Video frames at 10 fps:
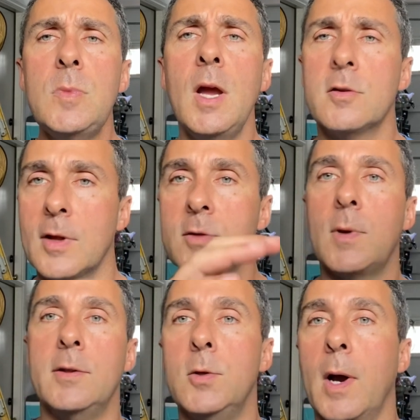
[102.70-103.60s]
So that's
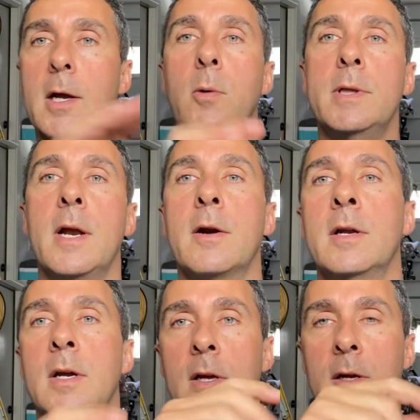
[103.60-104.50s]
what I do. I go in there,
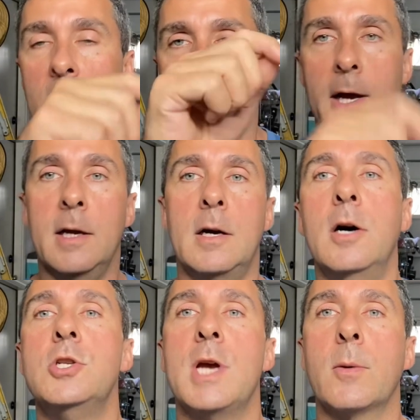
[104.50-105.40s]
I
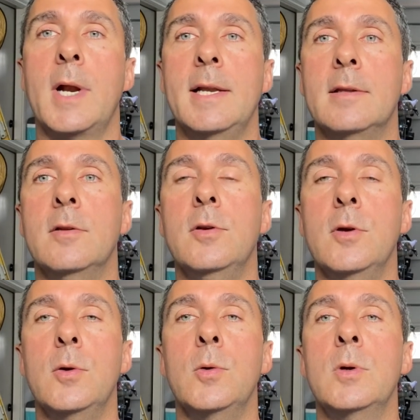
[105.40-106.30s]
uncheck what I need to
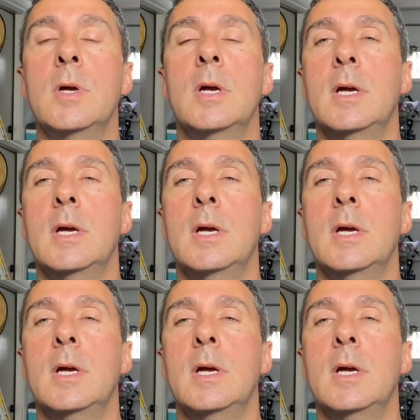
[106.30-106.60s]
do,